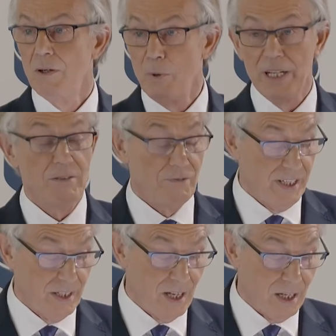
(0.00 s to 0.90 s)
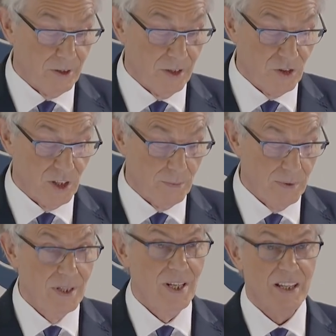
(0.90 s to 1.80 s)
reconfigure car ownership,
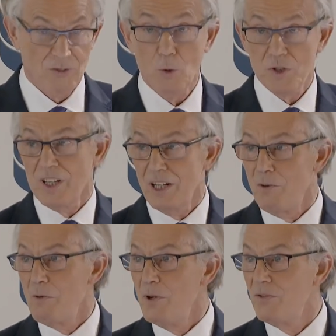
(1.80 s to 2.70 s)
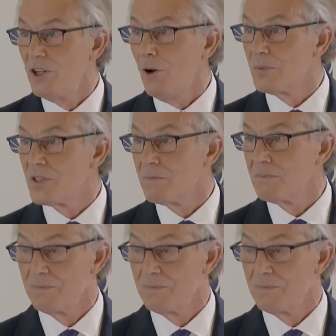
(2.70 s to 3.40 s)
and of course they're going to remove jobs.